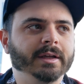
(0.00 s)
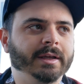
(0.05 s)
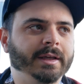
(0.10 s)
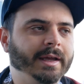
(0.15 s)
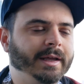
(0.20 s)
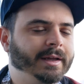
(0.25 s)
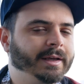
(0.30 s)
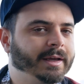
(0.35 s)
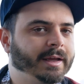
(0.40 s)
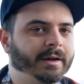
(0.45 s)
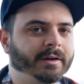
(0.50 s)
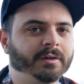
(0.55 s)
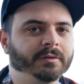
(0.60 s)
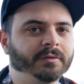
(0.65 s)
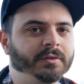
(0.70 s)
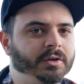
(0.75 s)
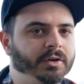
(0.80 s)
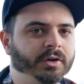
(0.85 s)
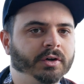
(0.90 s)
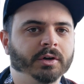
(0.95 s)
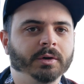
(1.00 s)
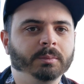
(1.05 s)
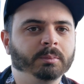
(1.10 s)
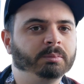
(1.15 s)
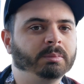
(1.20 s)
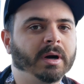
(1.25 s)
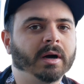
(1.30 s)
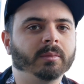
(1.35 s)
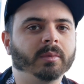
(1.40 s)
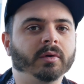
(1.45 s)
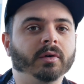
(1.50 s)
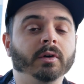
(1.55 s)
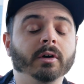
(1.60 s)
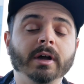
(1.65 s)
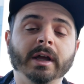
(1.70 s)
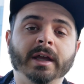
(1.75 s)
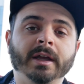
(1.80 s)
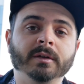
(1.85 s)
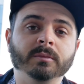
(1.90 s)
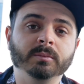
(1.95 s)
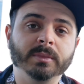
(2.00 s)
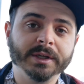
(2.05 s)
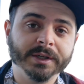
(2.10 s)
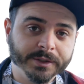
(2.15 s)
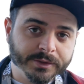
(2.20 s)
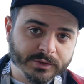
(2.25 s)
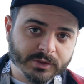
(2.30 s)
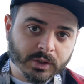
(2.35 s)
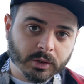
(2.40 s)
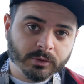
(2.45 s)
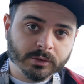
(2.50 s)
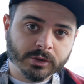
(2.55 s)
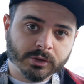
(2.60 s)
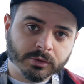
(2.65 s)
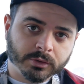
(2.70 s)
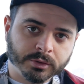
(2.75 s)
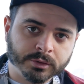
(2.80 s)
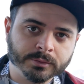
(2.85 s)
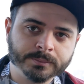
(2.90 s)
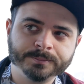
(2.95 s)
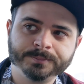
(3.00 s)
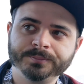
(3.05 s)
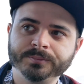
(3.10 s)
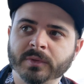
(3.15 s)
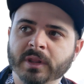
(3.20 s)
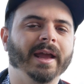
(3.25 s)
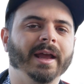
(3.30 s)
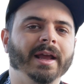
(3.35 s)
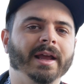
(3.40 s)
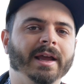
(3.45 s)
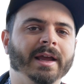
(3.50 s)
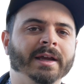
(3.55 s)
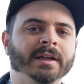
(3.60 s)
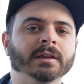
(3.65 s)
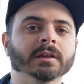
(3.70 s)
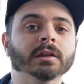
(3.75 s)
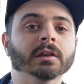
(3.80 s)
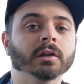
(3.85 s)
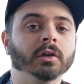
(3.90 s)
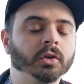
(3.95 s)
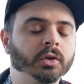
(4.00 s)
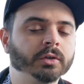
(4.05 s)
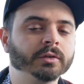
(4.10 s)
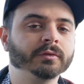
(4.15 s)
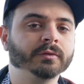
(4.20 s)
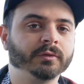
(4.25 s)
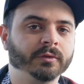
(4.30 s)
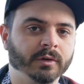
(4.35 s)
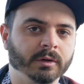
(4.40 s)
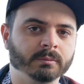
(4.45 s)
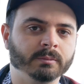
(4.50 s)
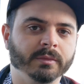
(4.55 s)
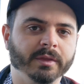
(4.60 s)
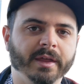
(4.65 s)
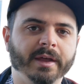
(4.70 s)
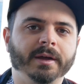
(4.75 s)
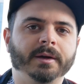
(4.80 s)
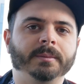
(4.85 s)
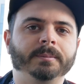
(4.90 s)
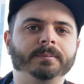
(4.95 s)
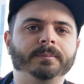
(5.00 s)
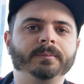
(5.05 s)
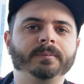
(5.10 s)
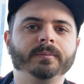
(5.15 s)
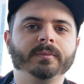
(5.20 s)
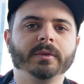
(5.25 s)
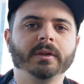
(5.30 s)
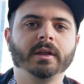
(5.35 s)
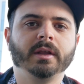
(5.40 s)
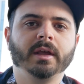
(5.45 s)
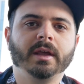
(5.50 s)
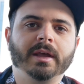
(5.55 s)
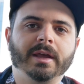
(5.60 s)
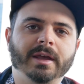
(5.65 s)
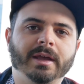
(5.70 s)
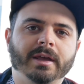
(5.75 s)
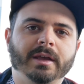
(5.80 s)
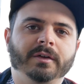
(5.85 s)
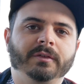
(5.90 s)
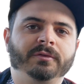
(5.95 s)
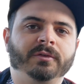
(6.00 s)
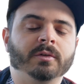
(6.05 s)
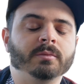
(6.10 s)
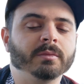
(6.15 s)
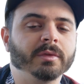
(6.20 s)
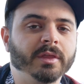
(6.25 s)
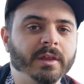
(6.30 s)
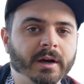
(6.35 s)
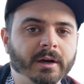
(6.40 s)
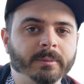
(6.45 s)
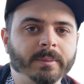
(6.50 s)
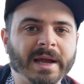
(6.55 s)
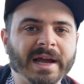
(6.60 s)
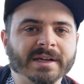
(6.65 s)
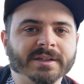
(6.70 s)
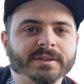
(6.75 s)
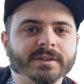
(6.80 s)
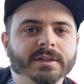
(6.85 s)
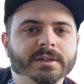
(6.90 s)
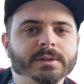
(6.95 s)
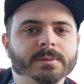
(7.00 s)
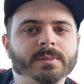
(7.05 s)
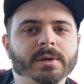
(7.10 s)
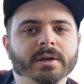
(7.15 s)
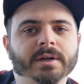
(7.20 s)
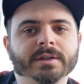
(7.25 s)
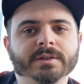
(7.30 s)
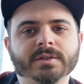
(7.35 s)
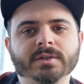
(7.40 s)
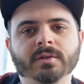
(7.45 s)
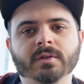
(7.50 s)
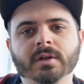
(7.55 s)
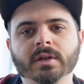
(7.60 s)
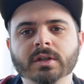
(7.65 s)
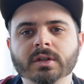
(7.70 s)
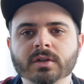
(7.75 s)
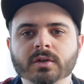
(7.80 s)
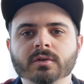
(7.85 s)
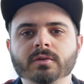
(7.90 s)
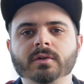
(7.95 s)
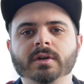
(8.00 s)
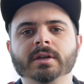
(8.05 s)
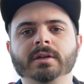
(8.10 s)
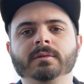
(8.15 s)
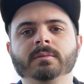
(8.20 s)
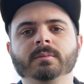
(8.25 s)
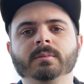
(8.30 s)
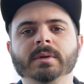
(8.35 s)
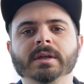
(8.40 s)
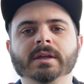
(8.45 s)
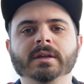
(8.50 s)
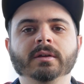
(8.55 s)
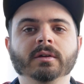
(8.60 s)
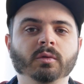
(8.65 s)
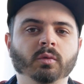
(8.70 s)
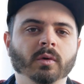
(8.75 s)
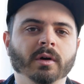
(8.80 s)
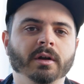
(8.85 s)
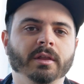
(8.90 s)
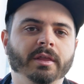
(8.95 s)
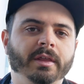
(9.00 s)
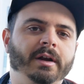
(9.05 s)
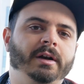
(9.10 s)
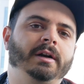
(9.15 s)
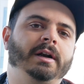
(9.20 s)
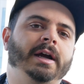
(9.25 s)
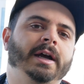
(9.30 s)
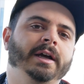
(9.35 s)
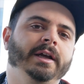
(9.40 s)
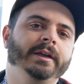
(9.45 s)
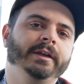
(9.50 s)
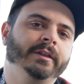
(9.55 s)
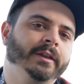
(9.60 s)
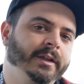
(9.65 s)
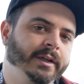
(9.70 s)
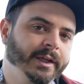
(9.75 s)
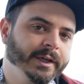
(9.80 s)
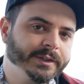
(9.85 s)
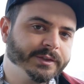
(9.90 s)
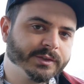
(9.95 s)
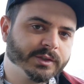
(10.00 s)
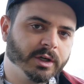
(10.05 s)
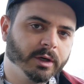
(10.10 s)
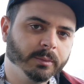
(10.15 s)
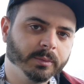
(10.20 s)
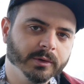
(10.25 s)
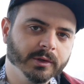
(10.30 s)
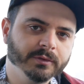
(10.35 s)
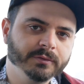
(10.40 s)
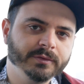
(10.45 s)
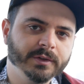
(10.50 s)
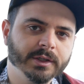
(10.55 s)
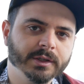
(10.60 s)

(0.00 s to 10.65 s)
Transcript: getting out of your bubble and being social and learn from them, from their past experience so that you can be where they're at in the next couple of